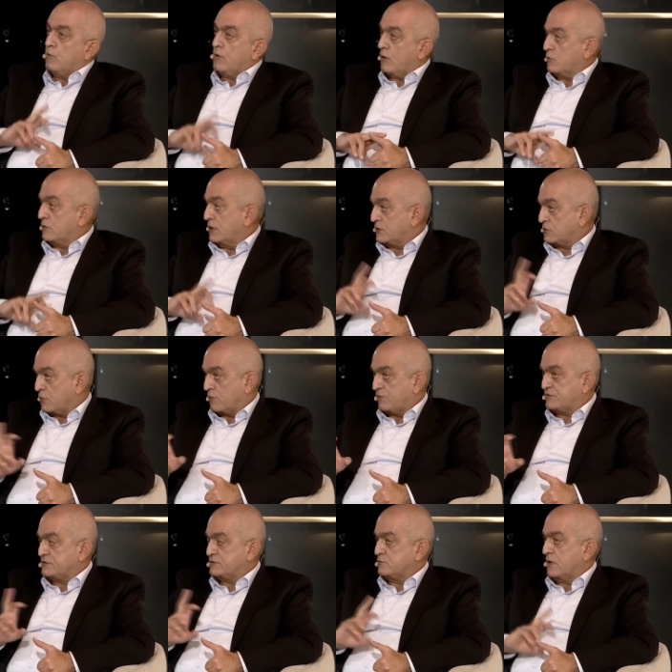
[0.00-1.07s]
we are looking at our
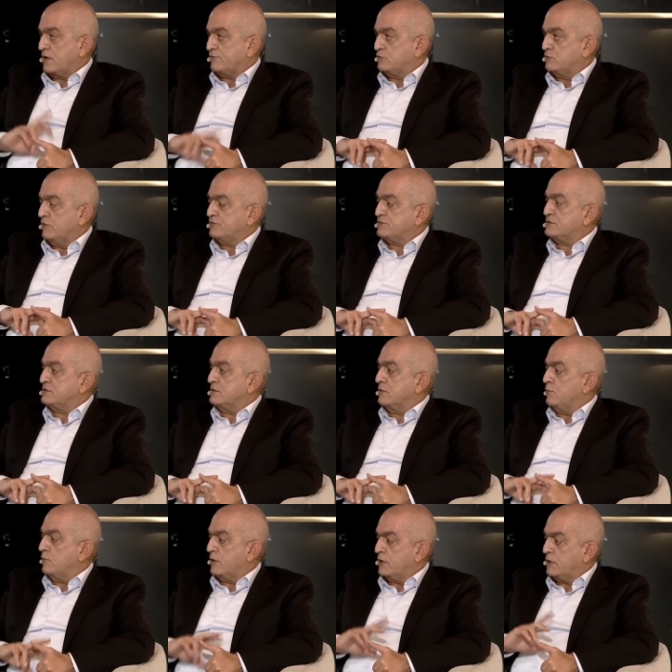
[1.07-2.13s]
offices. We have 2
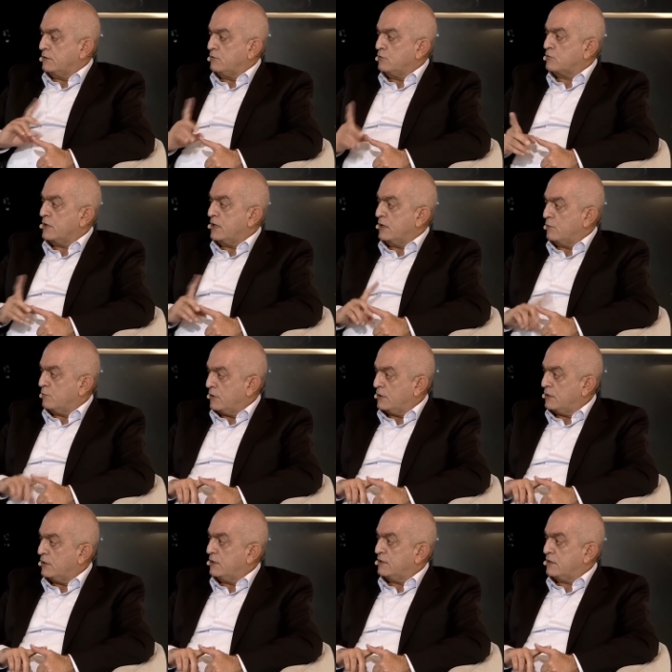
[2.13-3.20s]
offices, one in UK and
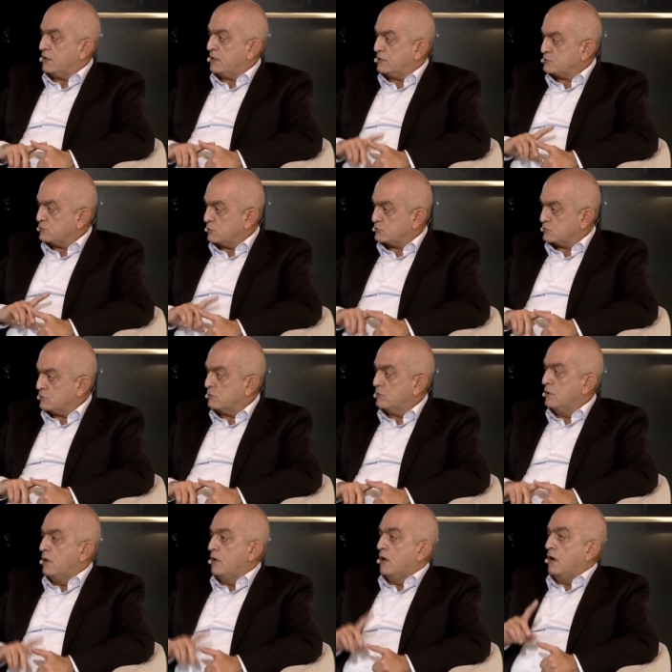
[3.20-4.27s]
one in Netherlands also.
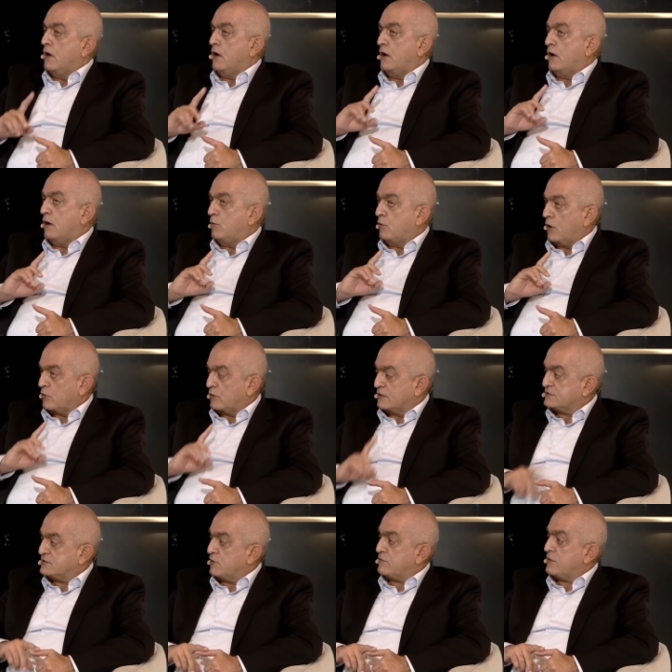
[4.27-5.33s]
We are
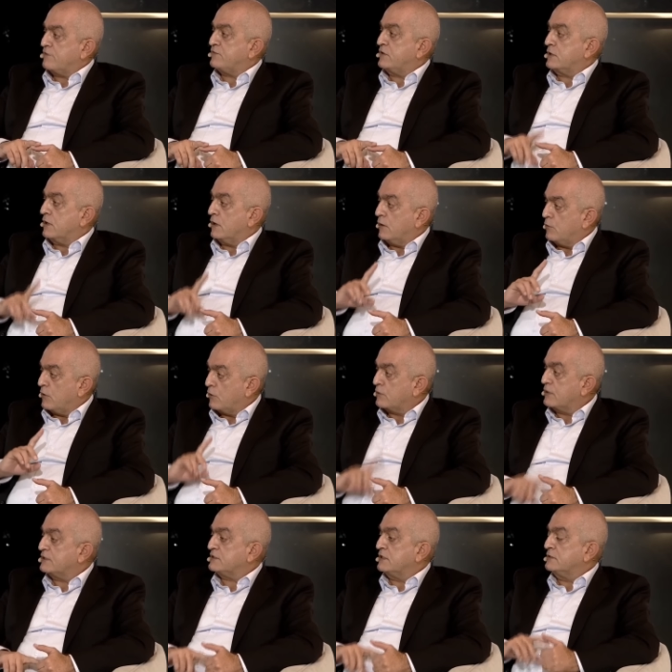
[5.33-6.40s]
looking at South Africa, we are
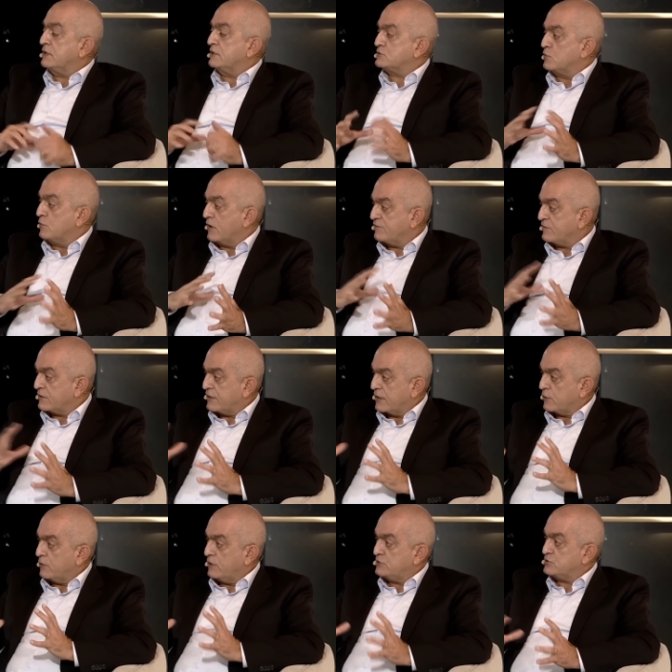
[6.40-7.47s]
looking at India. So wherever
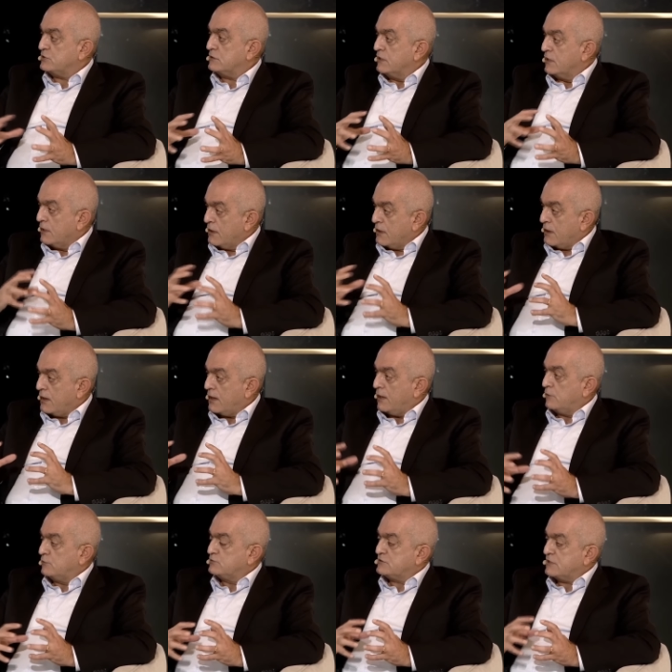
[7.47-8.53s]
the regulation
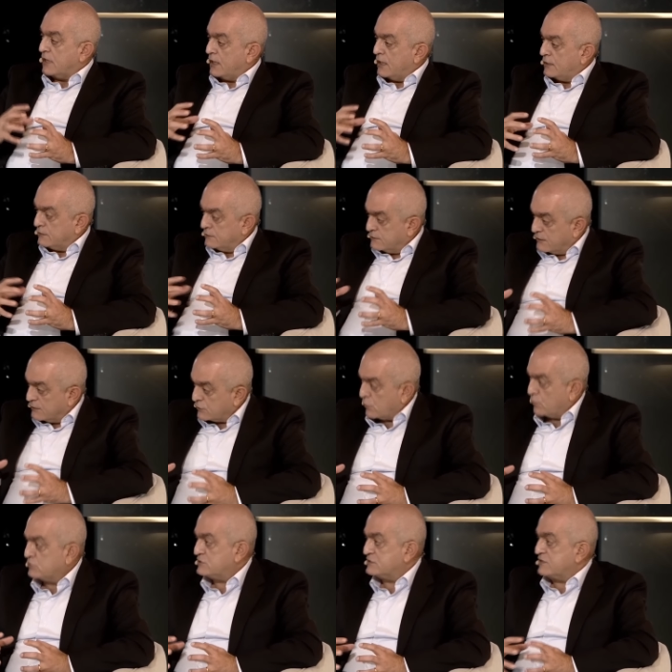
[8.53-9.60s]
allows and
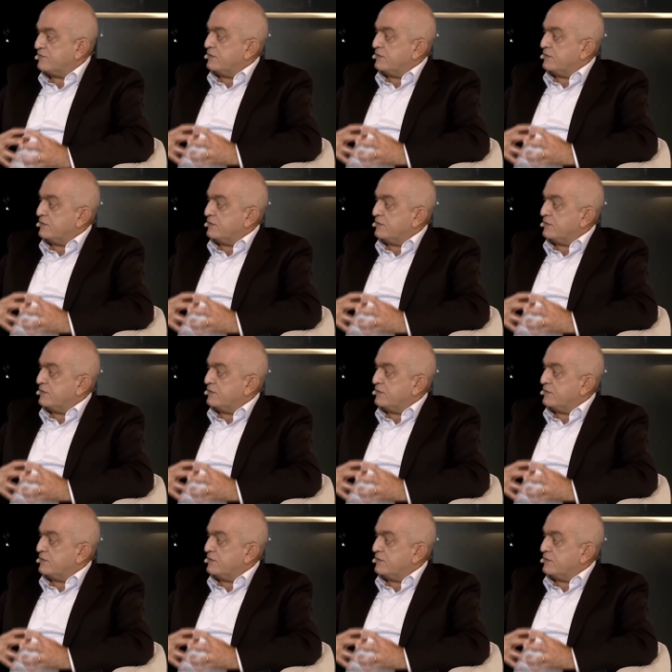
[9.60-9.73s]
technology is